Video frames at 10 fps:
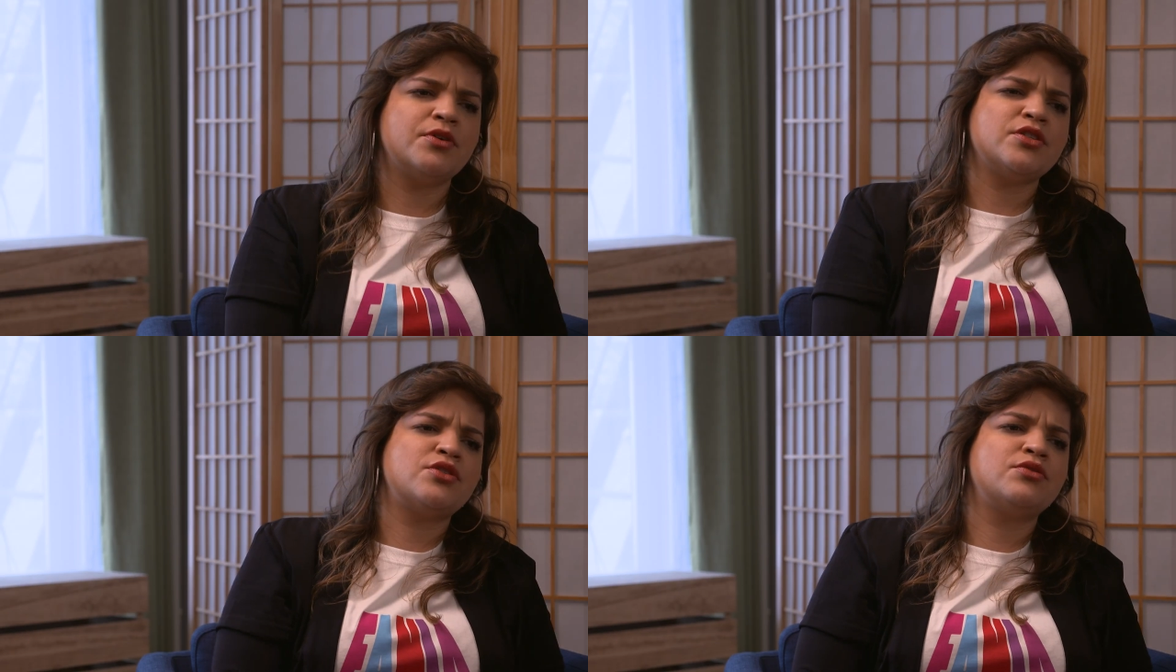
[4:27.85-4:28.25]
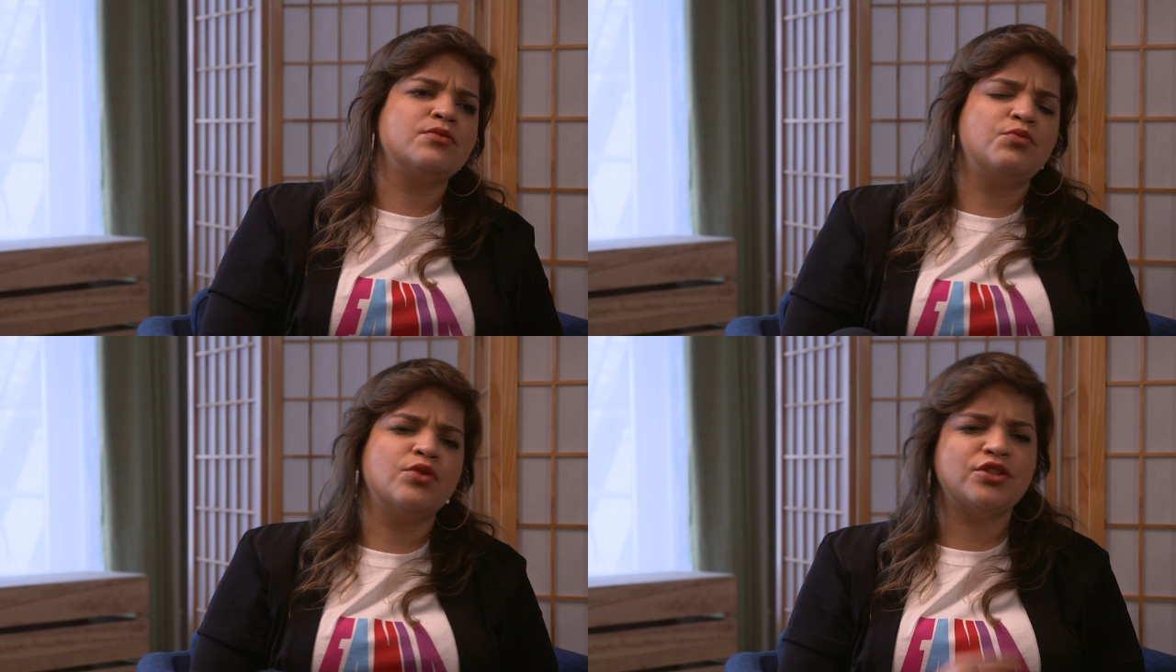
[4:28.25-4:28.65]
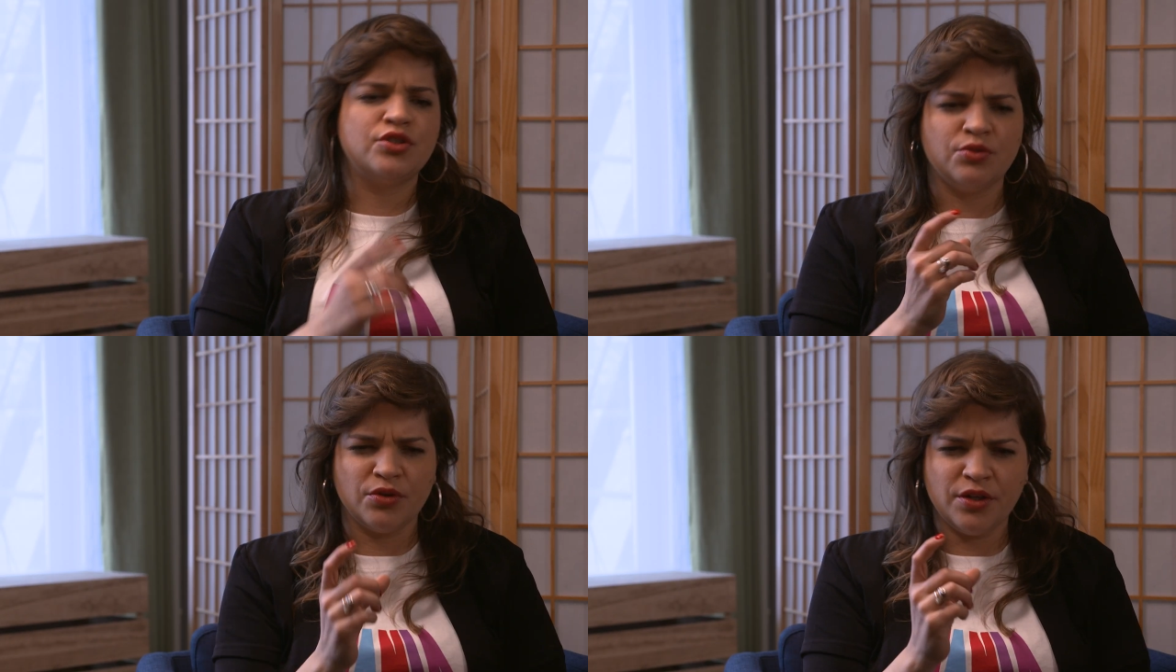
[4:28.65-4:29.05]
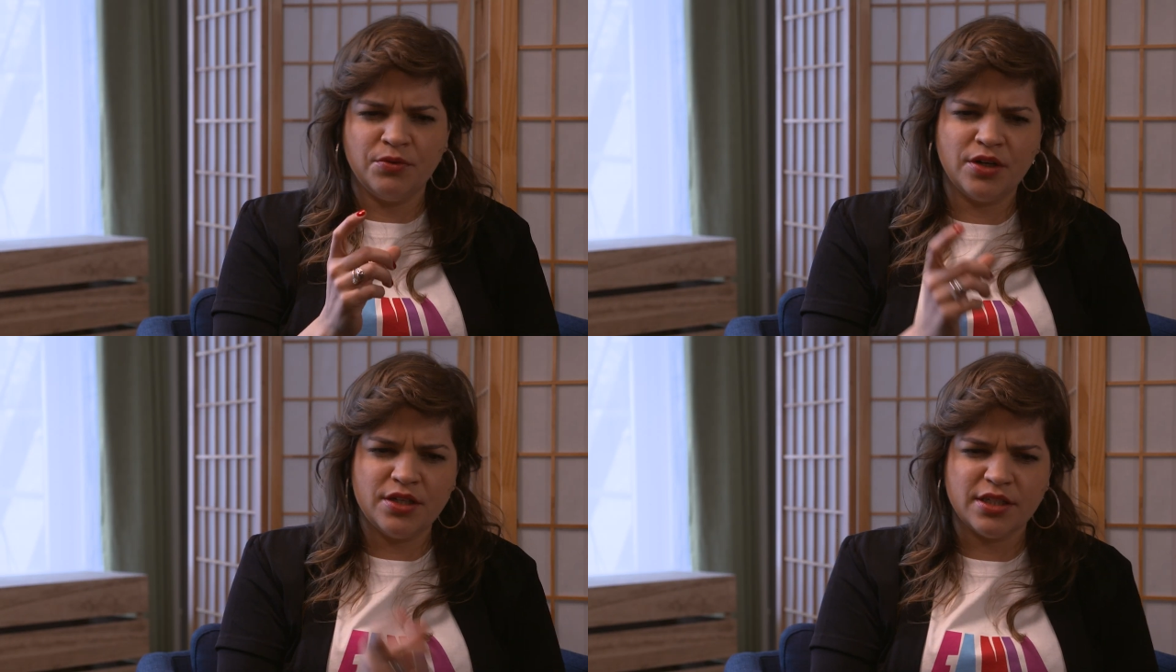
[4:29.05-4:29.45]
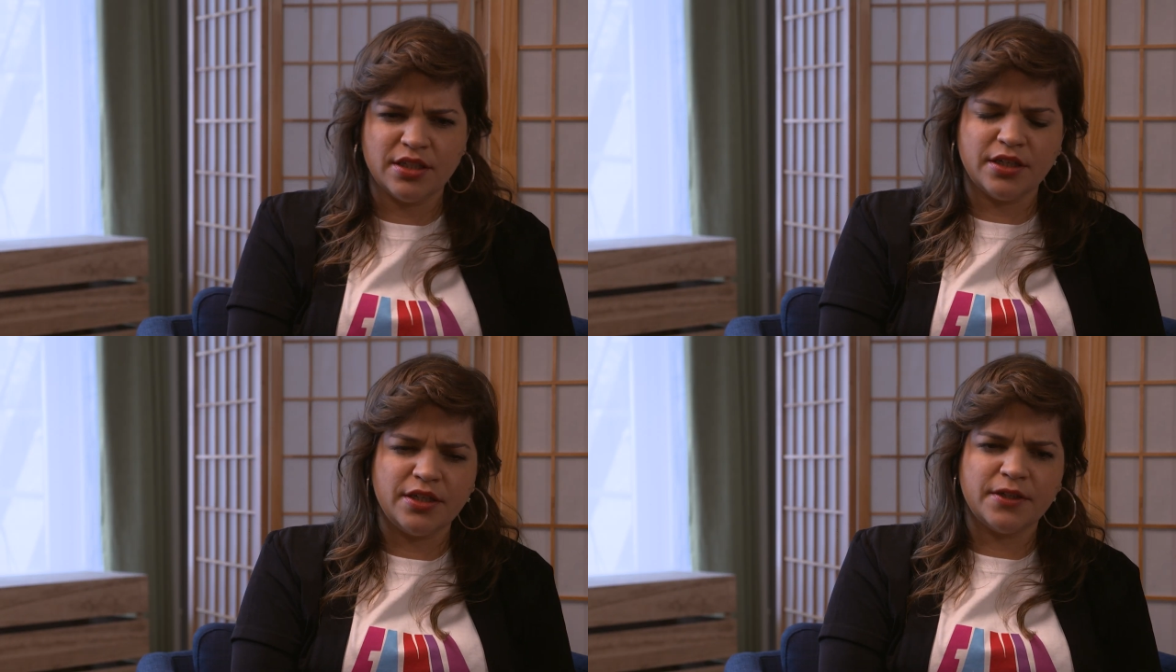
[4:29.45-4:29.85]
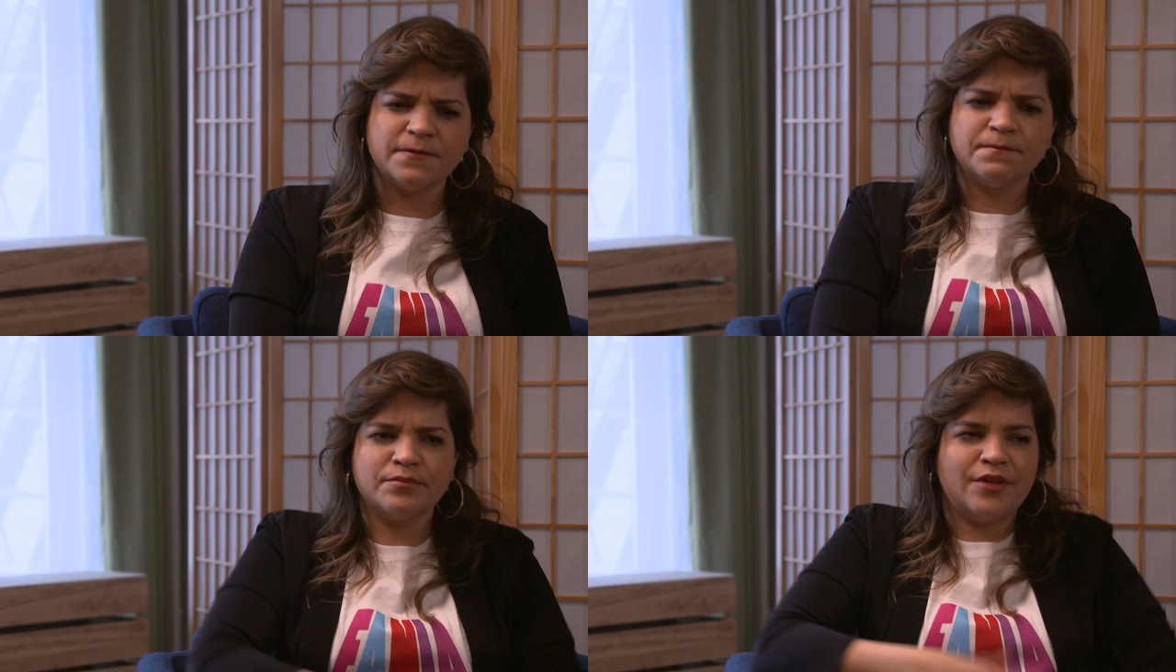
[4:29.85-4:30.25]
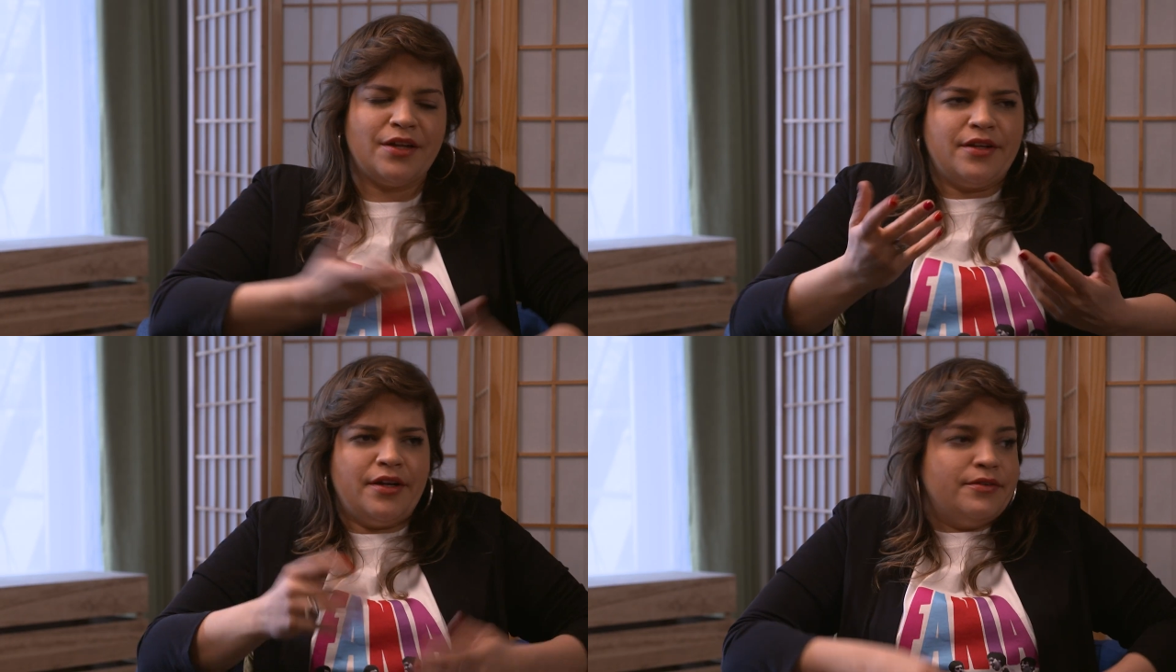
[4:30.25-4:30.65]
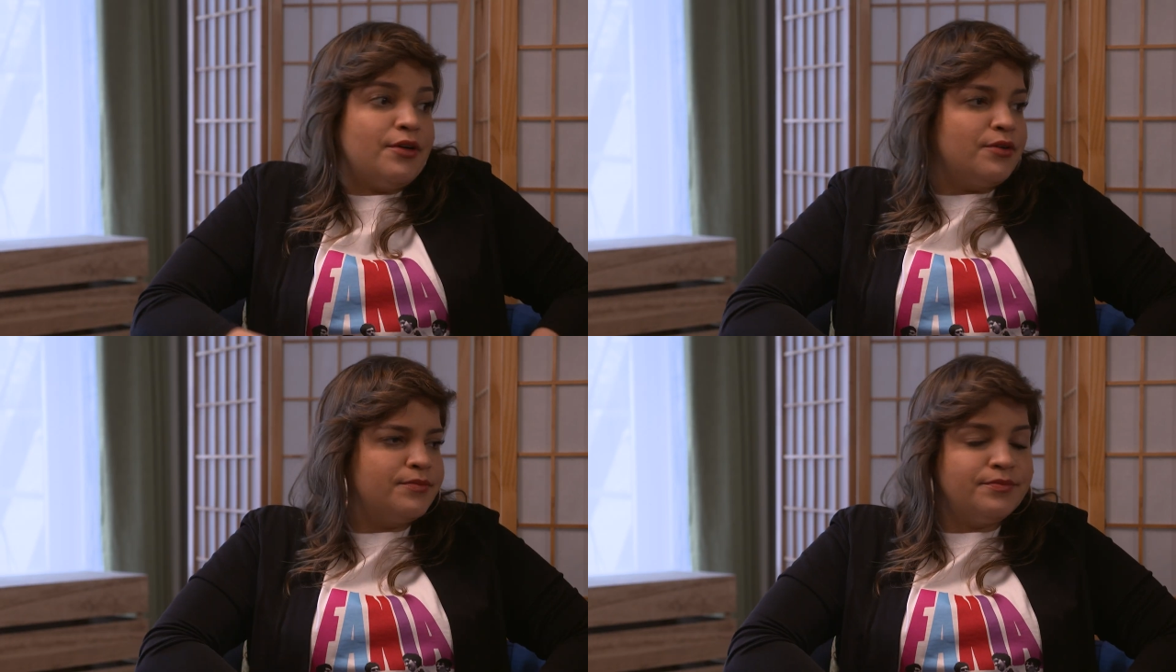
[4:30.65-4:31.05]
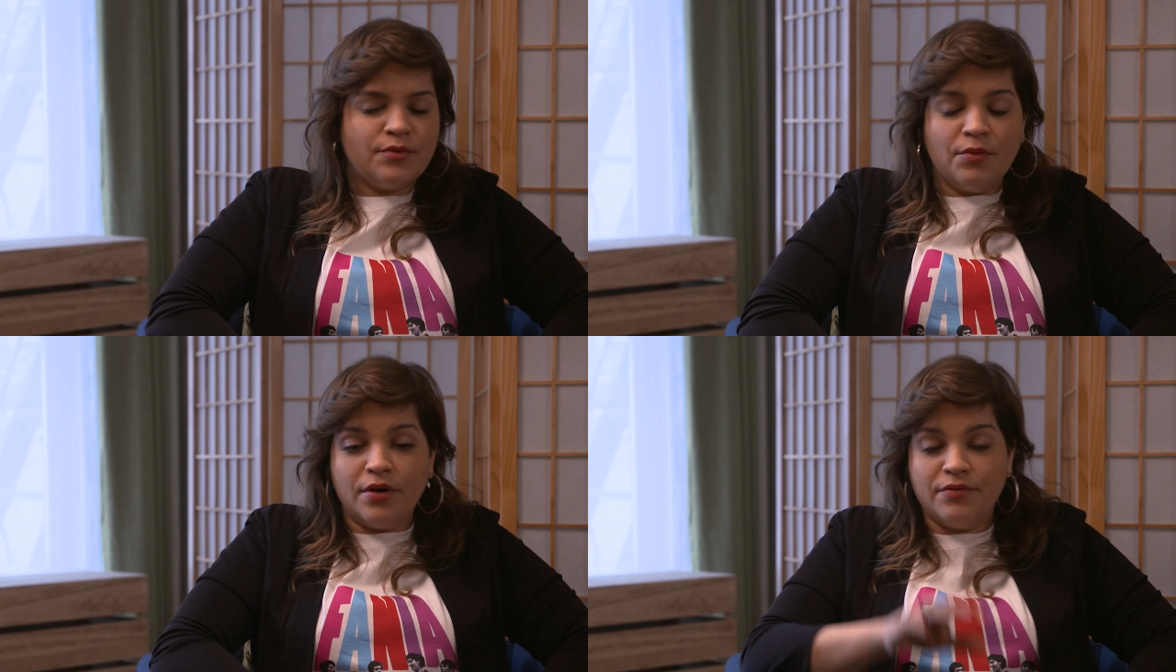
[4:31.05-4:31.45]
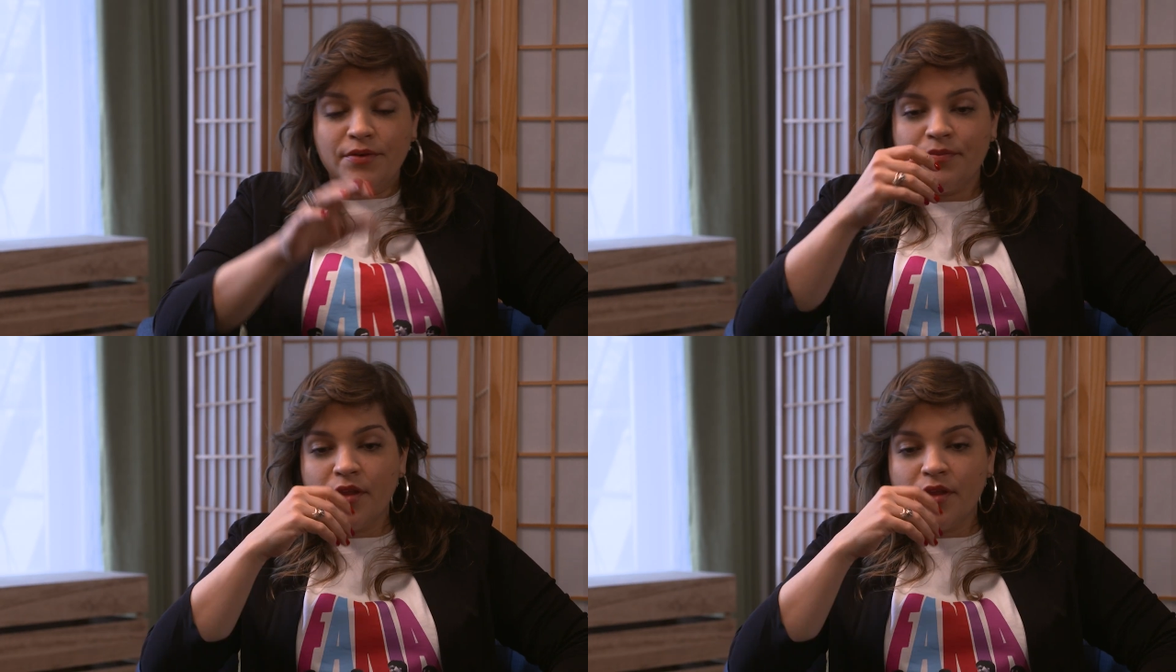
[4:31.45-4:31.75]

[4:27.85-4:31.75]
what story was, and like, not that I know, whatever.